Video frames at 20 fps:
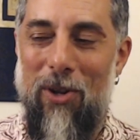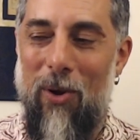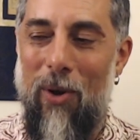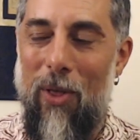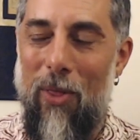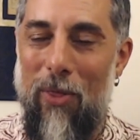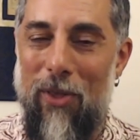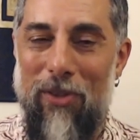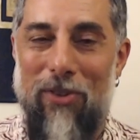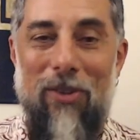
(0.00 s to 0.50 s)

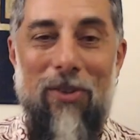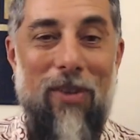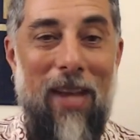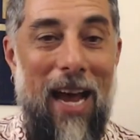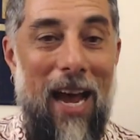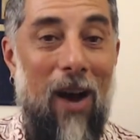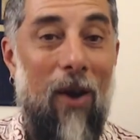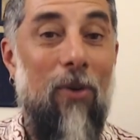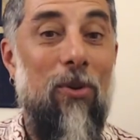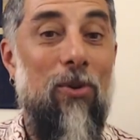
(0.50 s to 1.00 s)
is
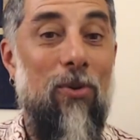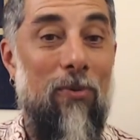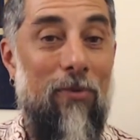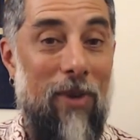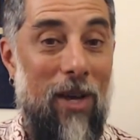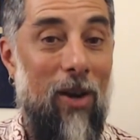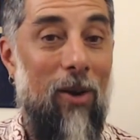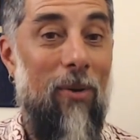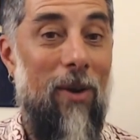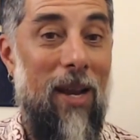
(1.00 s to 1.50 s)
how you
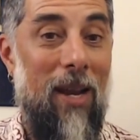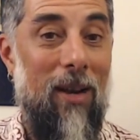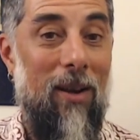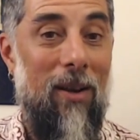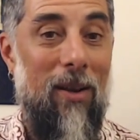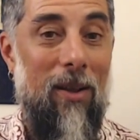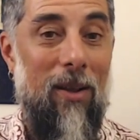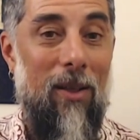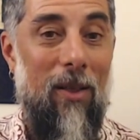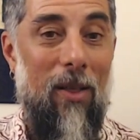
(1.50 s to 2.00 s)
venerate
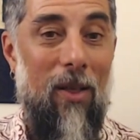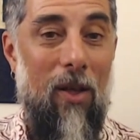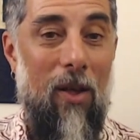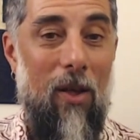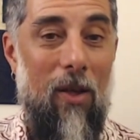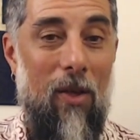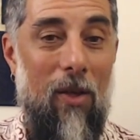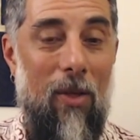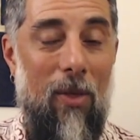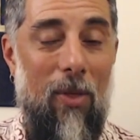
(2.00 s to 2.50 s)

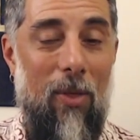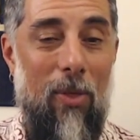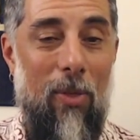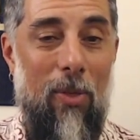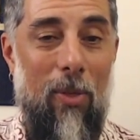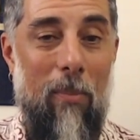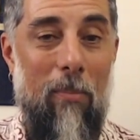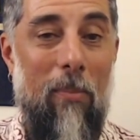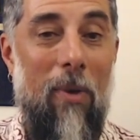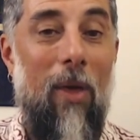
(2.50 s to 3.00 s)

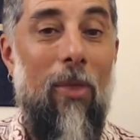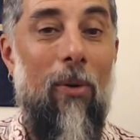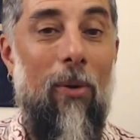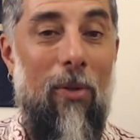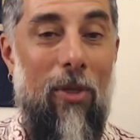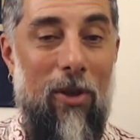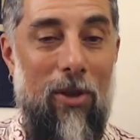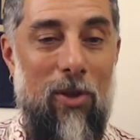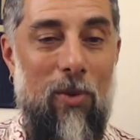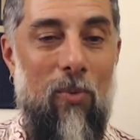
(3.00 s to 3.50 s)
the mother
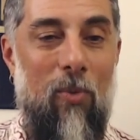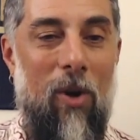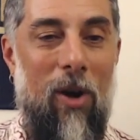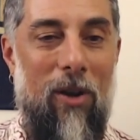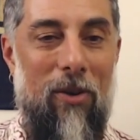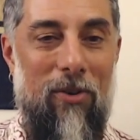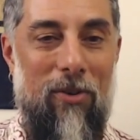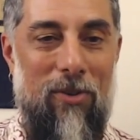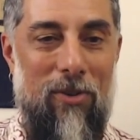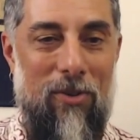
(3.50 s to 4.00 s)
that you want
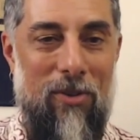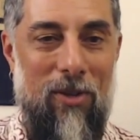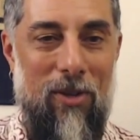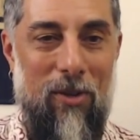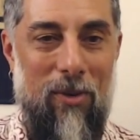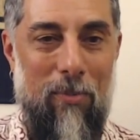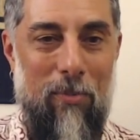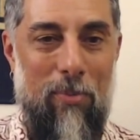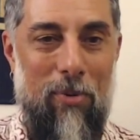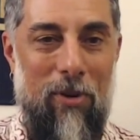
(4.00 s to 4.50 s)
to
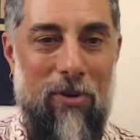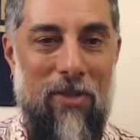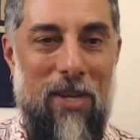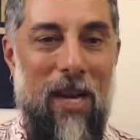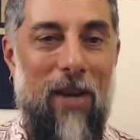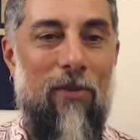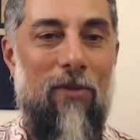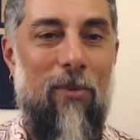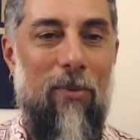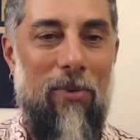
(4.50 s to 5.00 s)

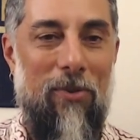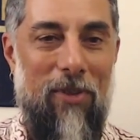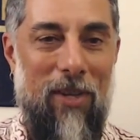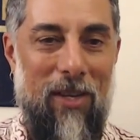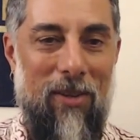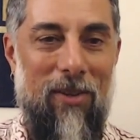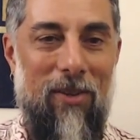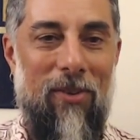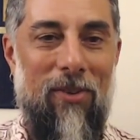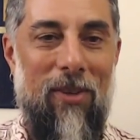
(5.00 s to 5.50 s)
protect from
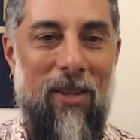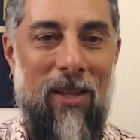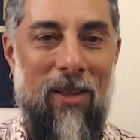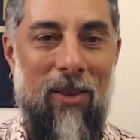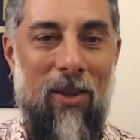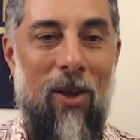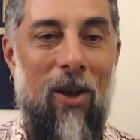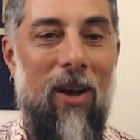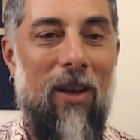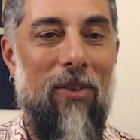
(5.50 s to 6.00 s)
sickness and
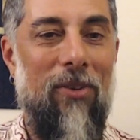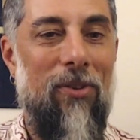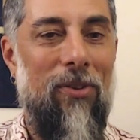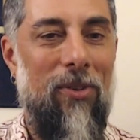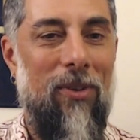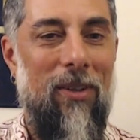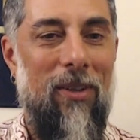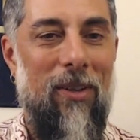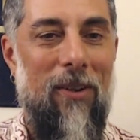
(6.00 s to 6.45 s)
loss,